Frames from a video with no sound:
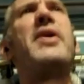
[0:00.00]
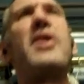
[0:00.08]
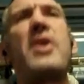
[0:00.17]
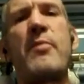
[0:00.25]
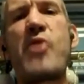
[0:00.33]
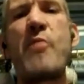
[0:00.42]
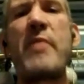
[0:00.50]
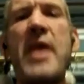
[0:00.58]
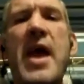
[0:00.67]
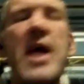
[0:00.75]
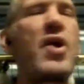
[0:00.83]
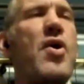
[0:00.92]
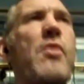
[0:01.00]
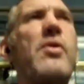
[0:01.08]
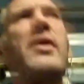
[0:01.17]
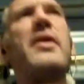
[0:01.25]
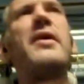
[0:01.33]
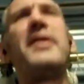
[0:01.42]
and broke my ankle.
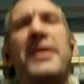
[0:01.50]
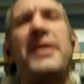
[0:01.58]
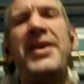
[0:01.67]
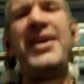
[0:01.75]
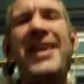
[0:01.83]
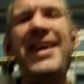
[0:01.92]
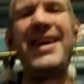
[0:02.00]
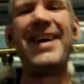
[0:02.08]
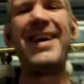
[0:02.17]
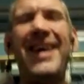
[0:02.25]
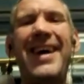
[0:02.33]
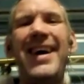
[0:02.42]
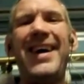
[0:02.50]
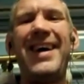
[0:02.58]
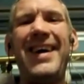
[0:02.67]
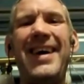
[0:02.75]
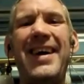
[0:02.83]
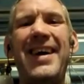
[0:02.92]

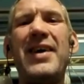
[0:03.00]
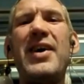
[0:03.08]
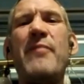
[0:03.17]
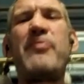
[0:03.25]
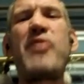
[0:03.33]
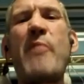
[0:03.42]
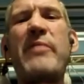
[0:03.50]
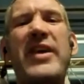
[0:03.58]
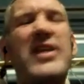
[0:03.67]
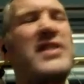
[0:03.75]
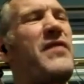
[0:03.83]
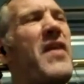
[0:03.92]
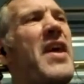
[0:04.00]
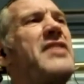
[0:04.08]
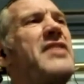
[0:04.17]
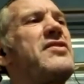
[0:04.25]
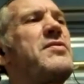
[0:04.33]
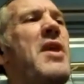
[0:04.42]
And probably his face
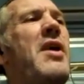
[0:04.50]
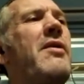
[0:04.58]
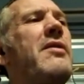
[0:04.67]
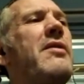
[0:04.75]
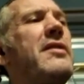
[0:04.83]
as well.